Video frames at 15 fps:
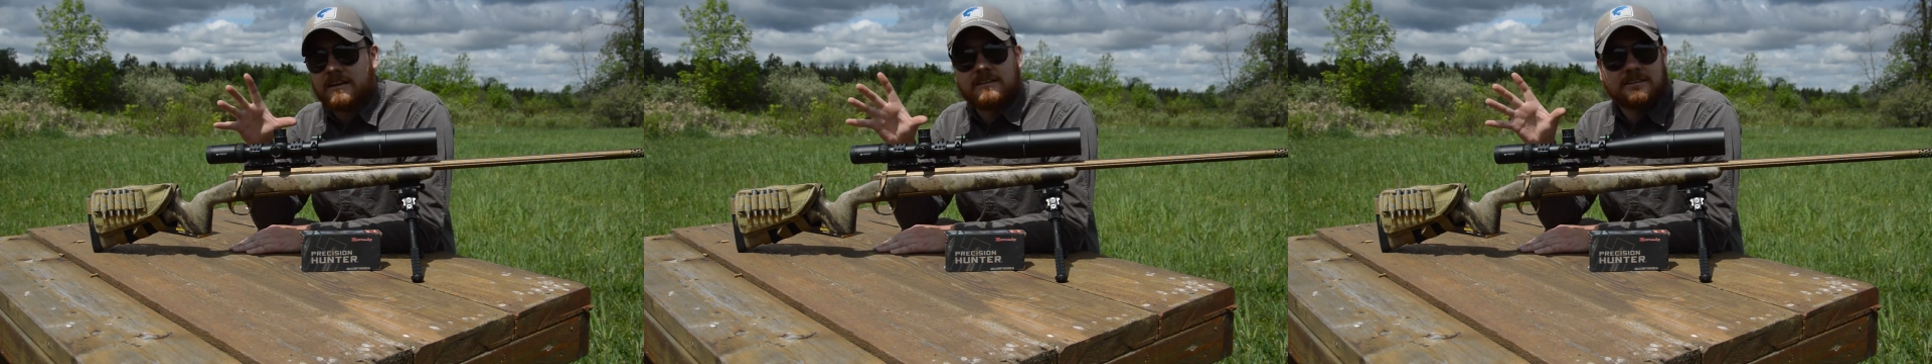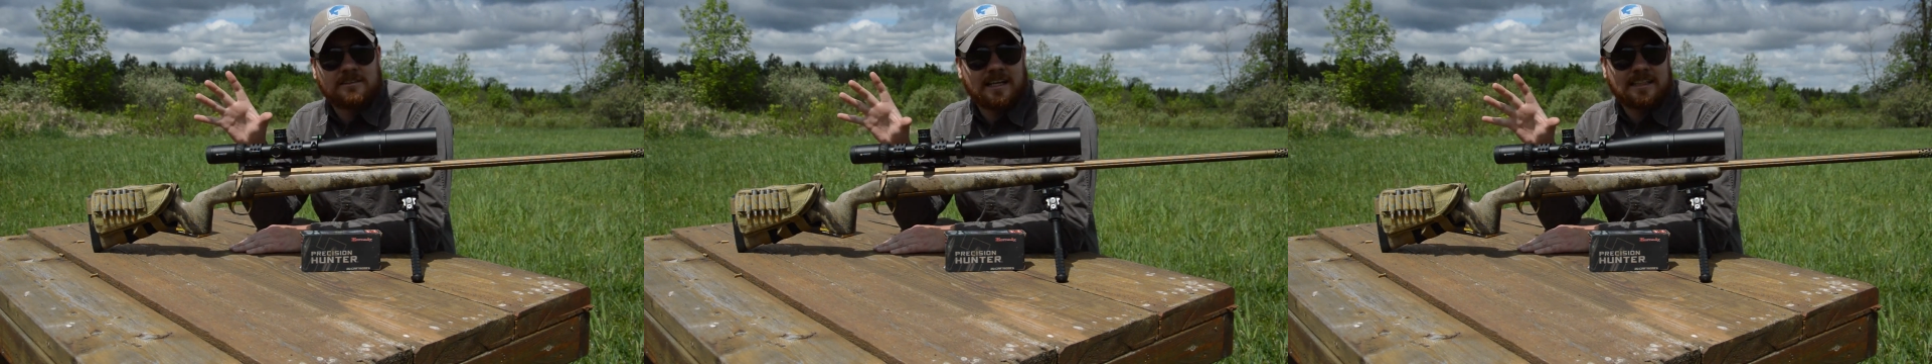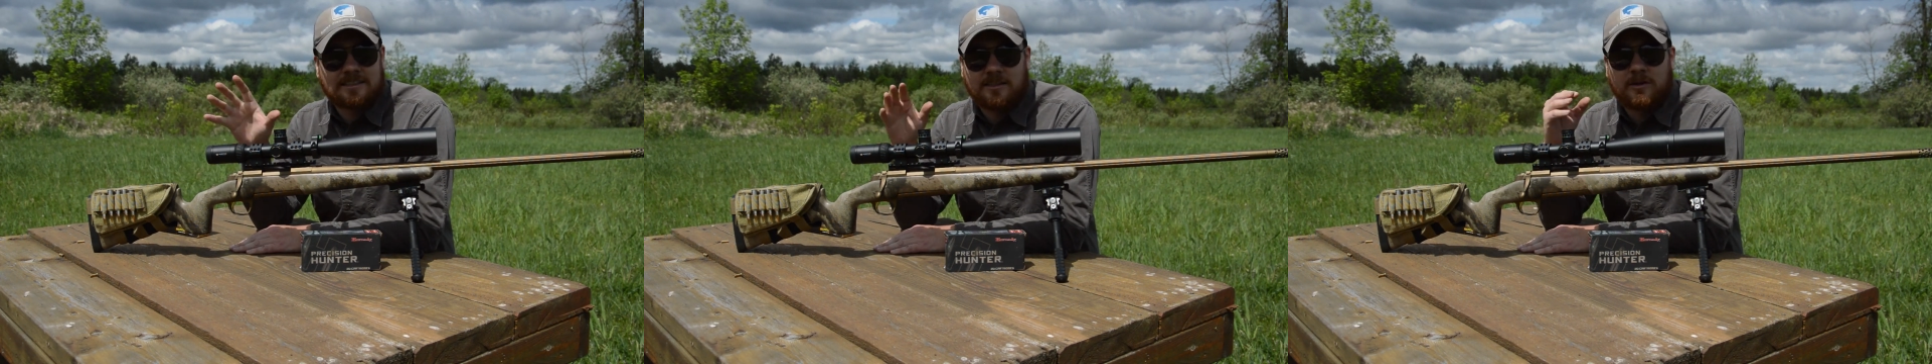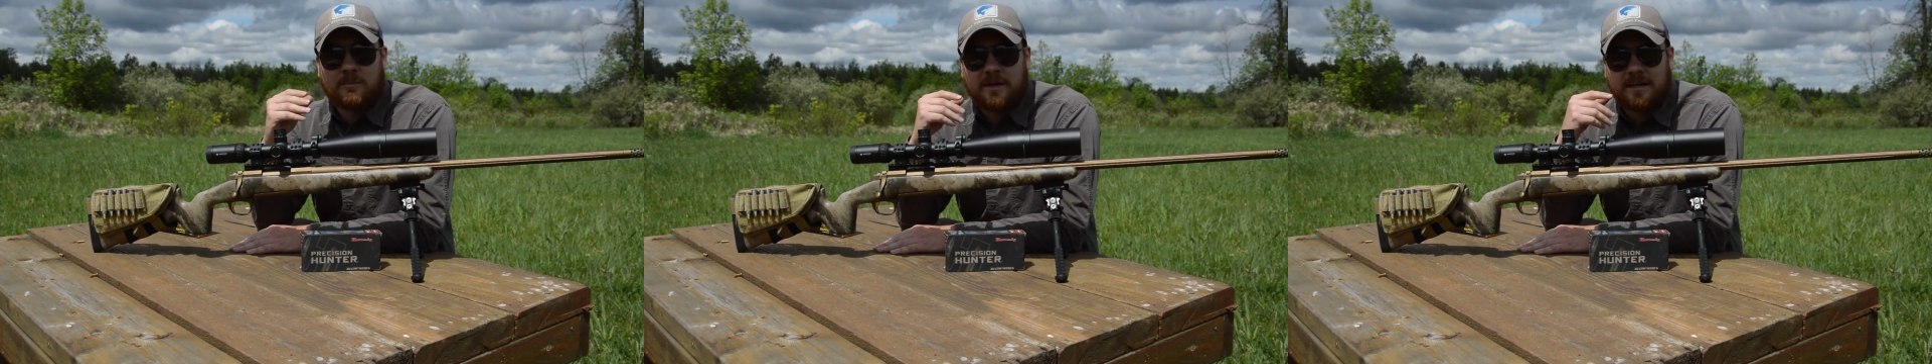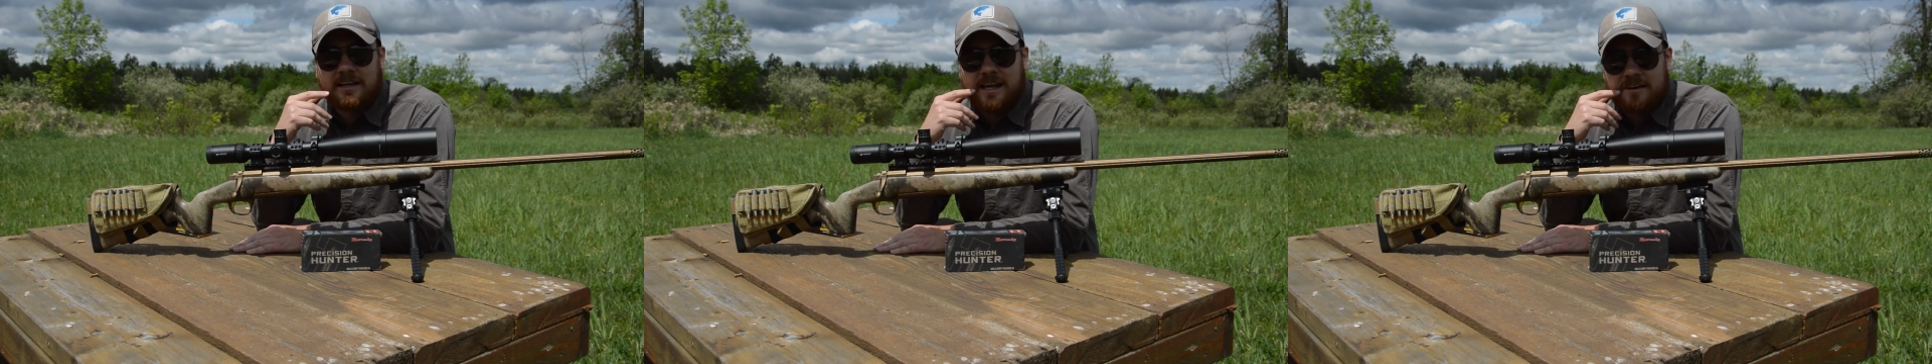It takes a little
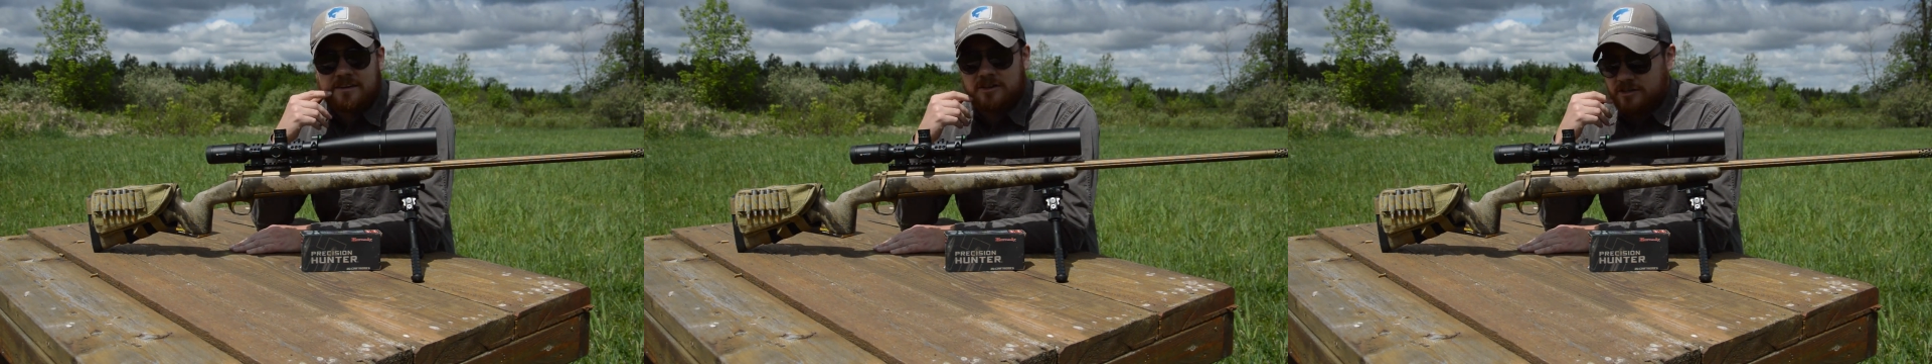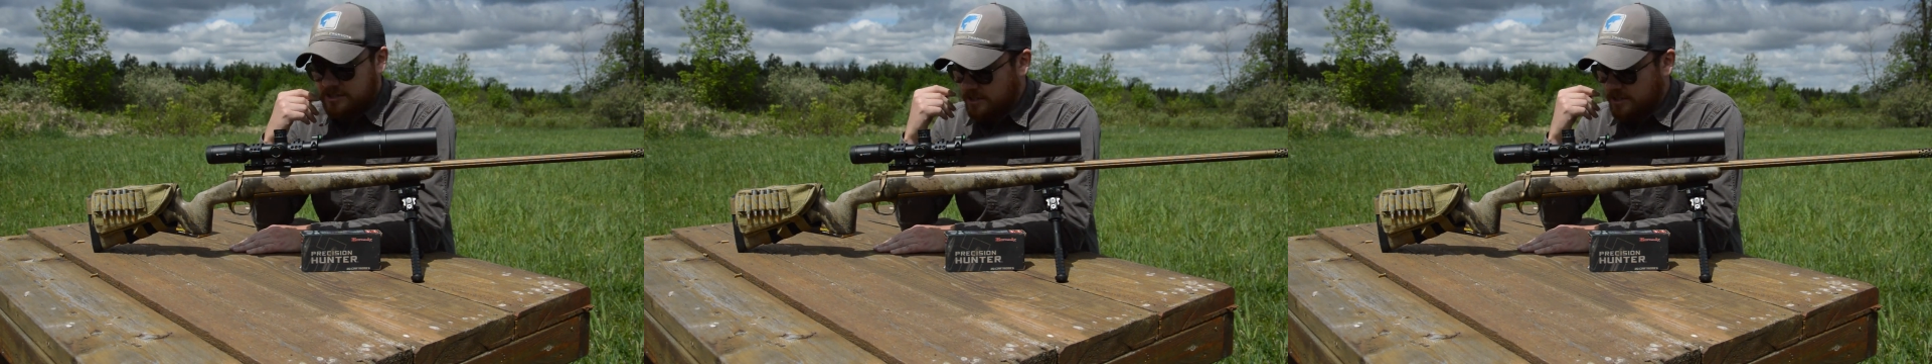bit of getting used